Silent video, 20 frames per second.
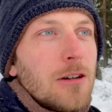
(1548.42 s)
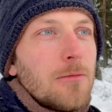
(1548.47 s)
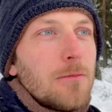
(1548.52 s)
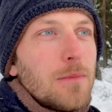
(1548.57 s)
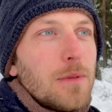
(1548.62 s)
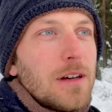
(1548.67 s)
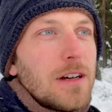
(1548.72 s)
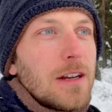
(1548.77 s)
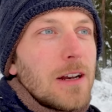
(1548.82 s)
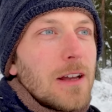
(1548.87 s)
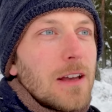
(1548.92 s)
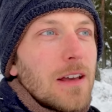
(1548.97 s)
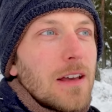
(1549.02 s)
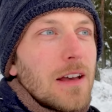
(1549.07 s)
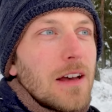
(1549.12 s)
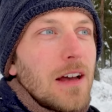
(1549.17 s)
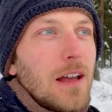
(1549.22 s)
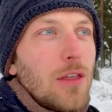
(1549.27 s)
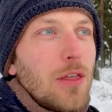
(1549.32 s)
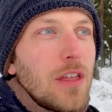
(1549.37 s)
But
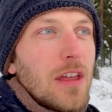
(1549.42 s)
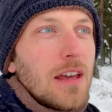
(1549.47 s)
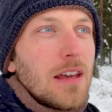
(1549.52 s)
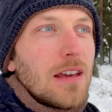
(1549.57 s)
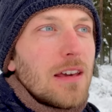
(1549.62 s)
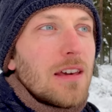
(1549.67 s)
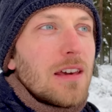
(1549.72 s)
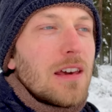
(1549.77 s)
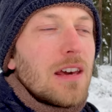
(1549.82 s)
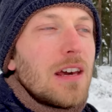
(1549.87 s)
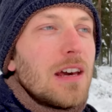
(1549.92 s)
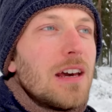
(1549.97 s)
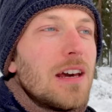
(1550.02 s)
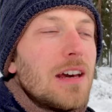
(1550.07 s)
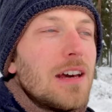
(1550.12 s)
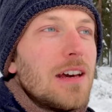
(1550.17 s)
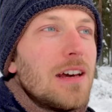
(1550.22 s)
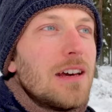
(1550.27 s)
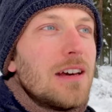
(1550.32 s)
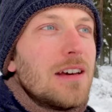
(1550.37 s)
I think
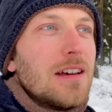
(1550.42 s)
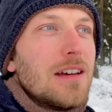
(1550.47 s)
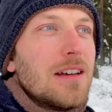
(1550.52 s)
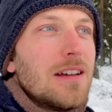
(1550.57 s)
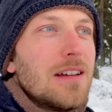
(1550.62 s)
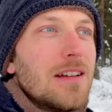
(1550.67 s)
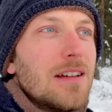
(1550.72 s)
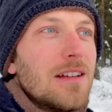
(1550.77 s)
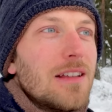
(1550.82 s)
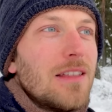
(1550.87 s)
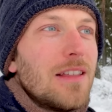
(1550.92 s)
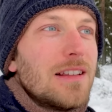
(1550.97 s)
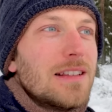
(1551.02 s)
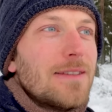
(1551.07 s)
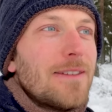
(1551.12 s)
this